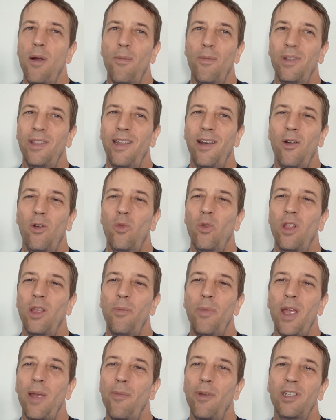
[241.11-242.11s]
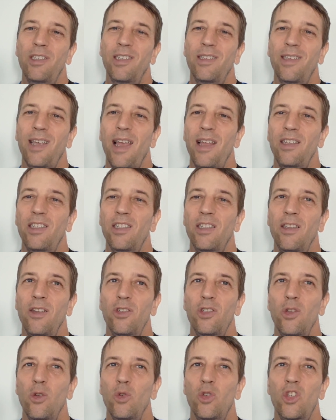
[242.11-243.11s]
but they don't really pay much attention.
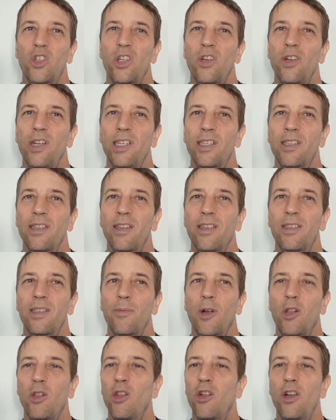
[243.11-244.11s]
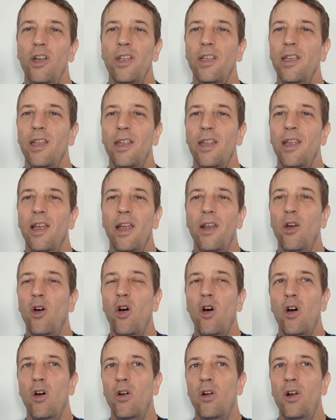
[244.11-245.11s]
There's no seriousness about learning it at
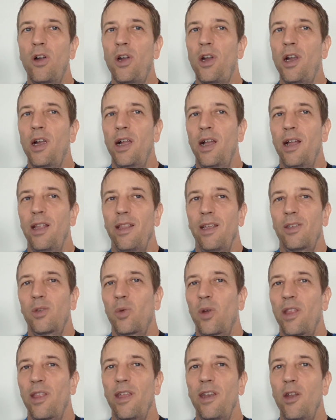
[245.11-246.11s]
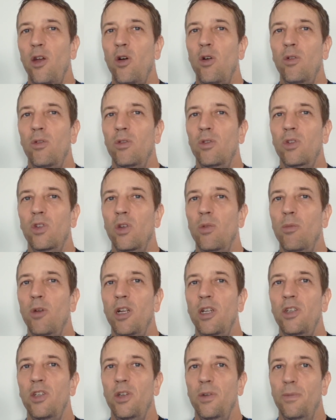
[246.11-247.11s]
all. And that's why they don't so
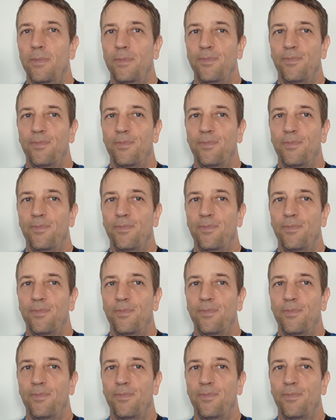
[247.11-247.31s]
much.